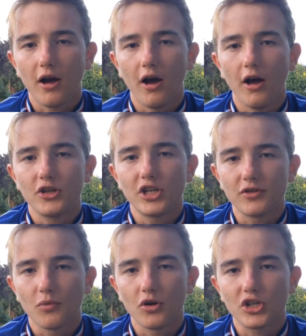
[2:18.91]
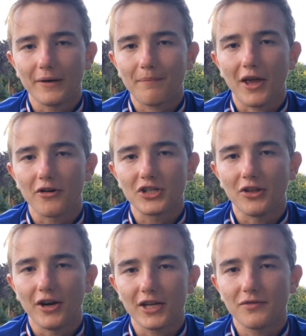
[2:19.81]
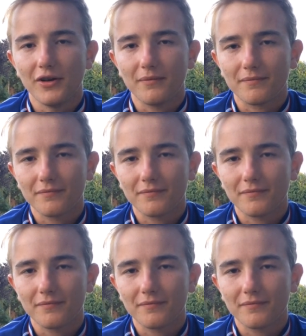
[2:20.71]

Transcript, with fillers: Uh, cheers for watching, and I'll see you in the next vid.